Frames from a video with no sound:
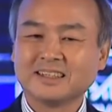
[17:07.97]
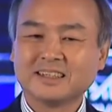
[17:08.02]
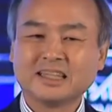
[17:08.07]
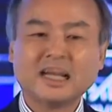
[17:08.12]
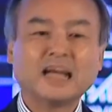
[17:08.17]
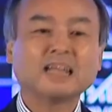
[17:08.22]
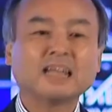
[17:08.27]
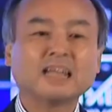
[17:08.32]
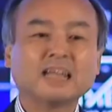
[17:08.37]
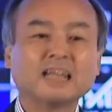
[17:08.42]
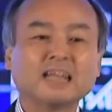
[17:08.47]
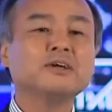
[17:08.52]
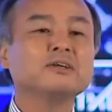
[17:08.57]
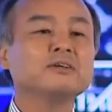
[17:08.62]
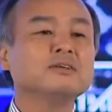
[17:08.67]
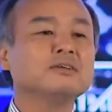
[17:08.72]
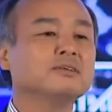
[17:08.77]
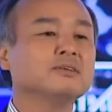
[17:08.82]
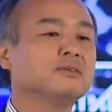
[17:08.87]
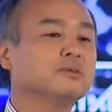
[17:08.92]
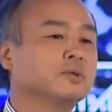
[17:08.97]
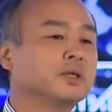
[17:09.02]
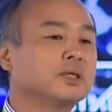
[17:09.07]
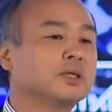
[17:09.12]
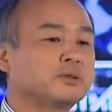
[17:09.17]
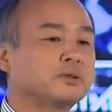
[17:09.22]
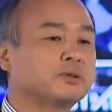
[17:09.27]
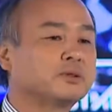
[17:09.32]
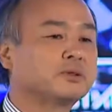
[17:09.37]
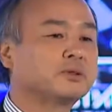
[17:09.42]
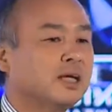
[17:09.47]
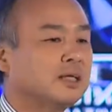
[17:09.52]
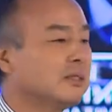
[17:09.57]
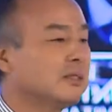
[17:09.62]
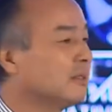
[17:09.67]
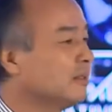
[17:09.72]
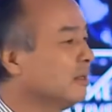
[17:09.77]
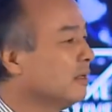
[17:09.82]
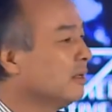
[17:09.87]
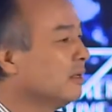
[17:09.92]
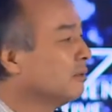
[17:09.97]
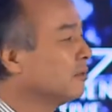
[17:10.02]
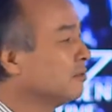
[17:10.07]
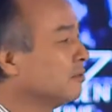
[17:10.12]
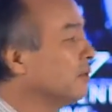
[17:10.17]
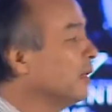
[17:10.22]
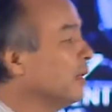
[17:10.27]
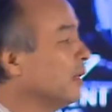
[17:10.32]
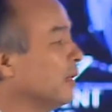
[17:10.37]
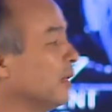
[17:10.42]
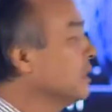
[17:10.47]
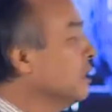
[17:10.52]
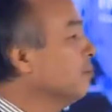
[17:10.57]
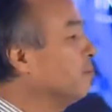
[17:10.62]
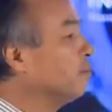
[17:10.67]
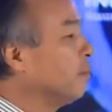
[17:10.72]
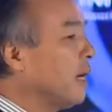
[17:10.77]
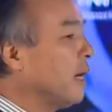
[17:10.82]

That's how we create friendship,